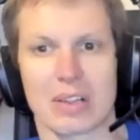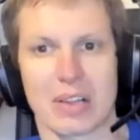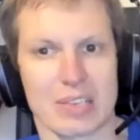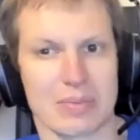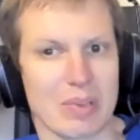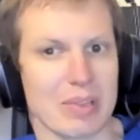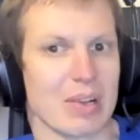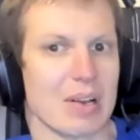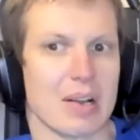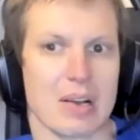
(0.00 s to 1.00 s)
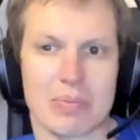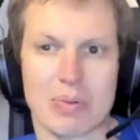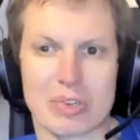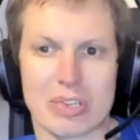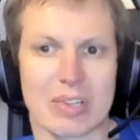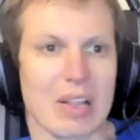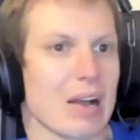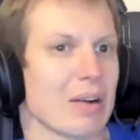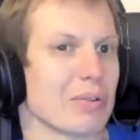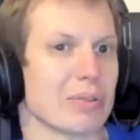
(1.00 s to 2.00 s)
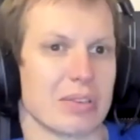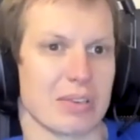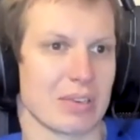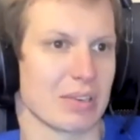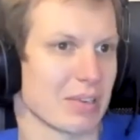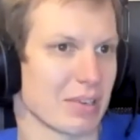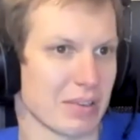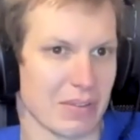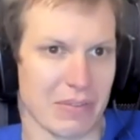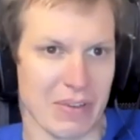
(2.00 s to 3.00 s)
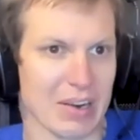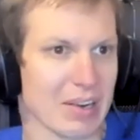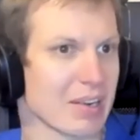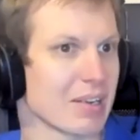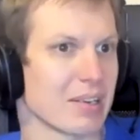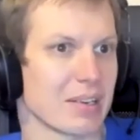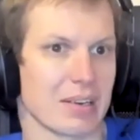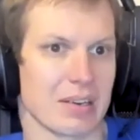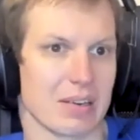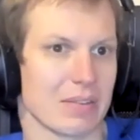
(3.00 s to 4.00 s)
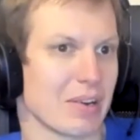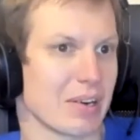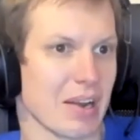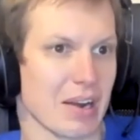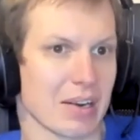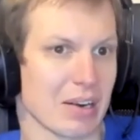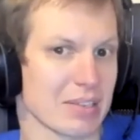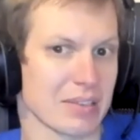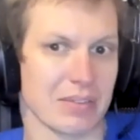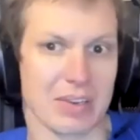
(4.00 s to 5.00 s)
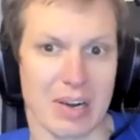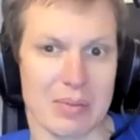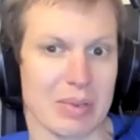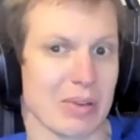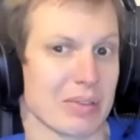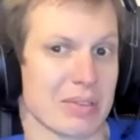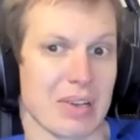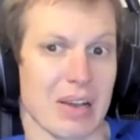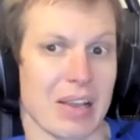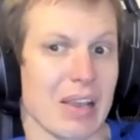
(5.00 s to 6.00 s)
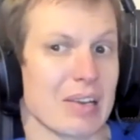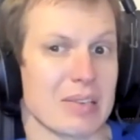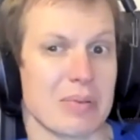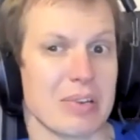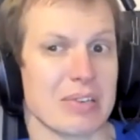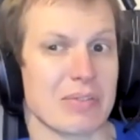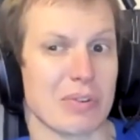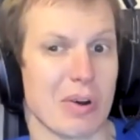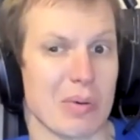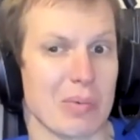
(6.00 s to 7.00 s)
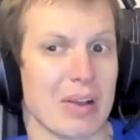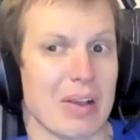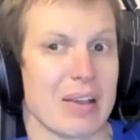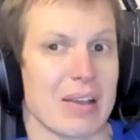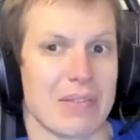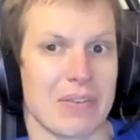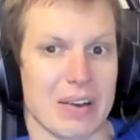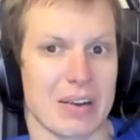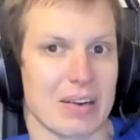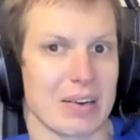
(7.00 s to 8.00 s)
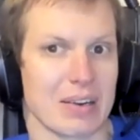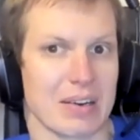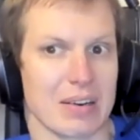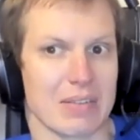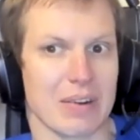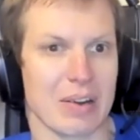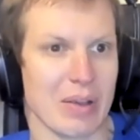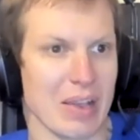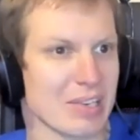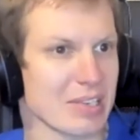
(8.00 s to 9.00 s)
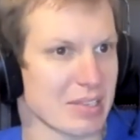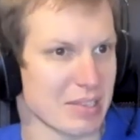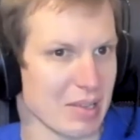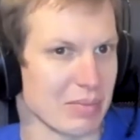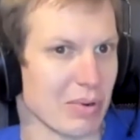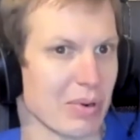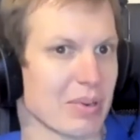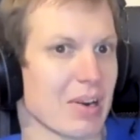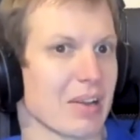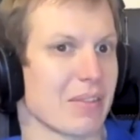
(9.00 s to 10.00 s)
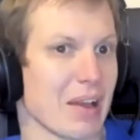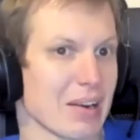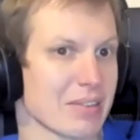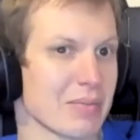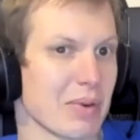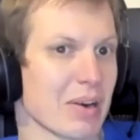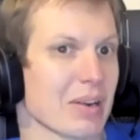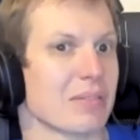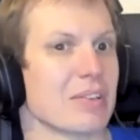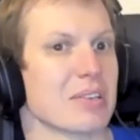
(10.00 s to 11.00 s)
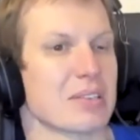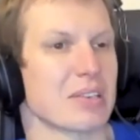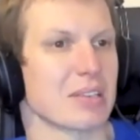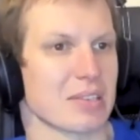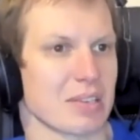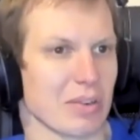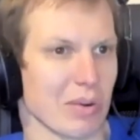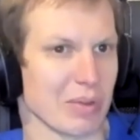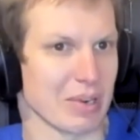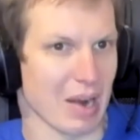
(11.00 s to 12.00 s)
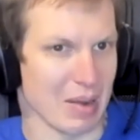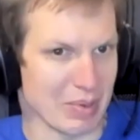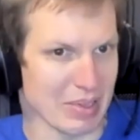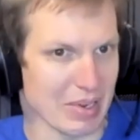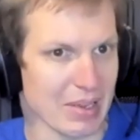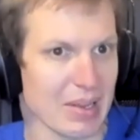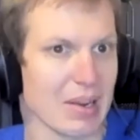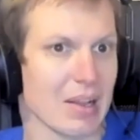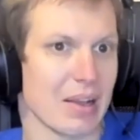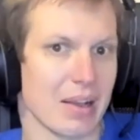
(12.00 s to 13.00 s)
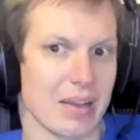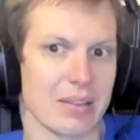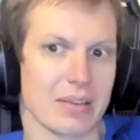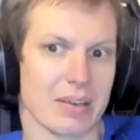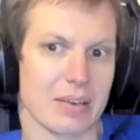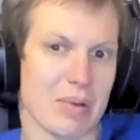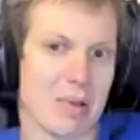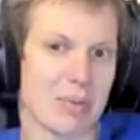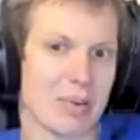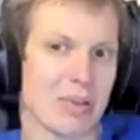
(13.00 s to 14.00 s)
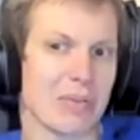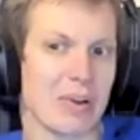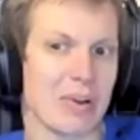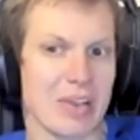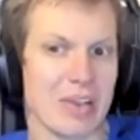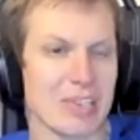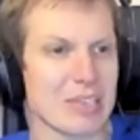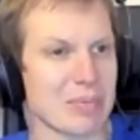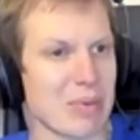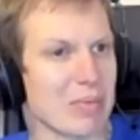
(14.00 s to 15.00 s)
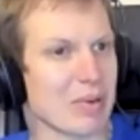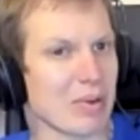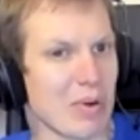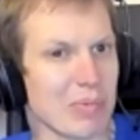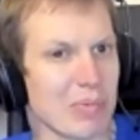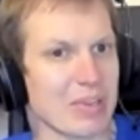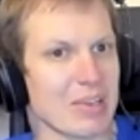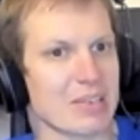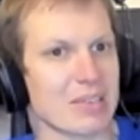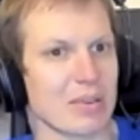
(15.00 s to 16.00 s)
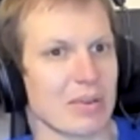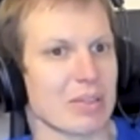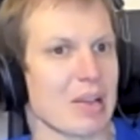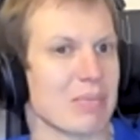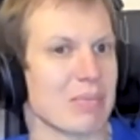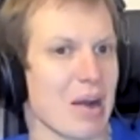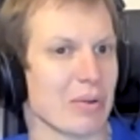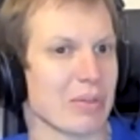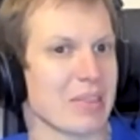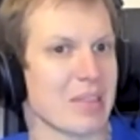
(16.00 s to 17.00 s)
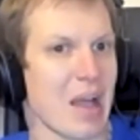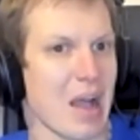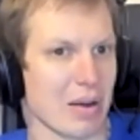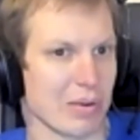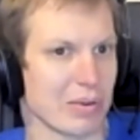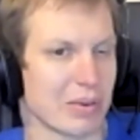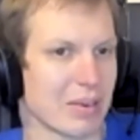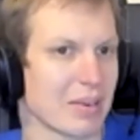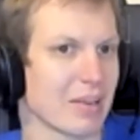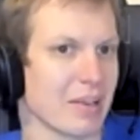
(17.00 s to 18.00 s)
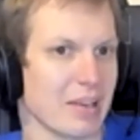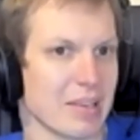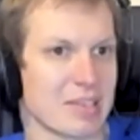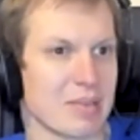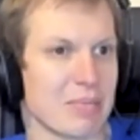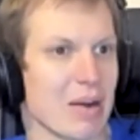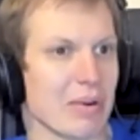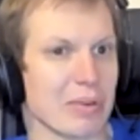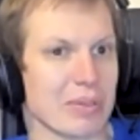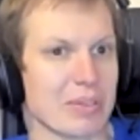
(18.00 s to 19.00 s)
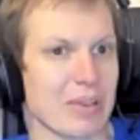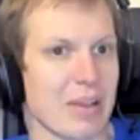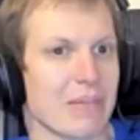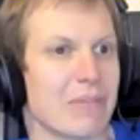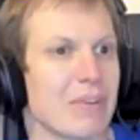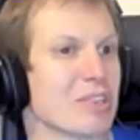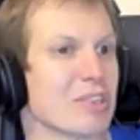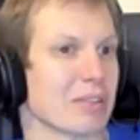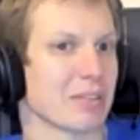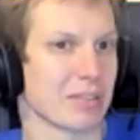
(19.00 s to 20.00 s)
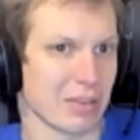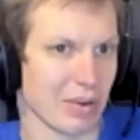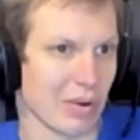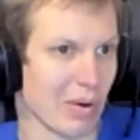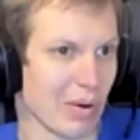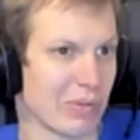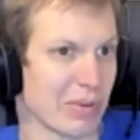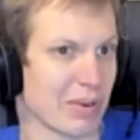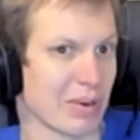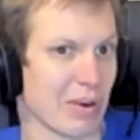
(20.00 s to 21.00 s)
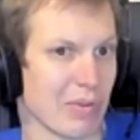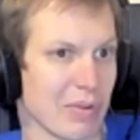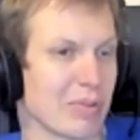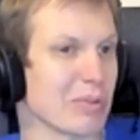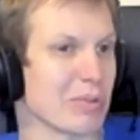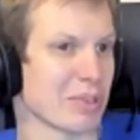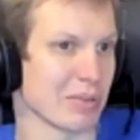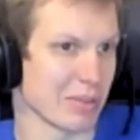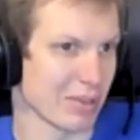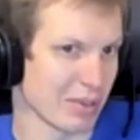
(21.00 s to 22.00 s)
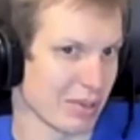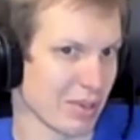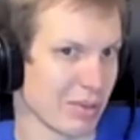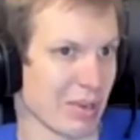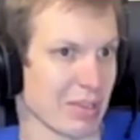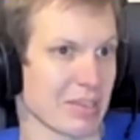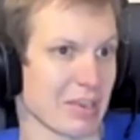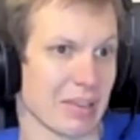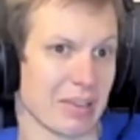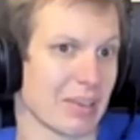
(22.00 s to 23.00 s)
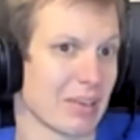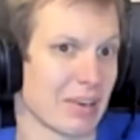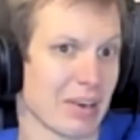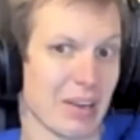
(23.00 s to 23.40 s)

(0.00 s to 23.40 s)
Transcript: has been pushing cloud very, very aggressively, right? Because again, especially from their valuation standpoint, right? That is a market which is seen as a growing rapidly. And remember, your valuation as a public company is not about now. It's about a vision of a future you can sell, right?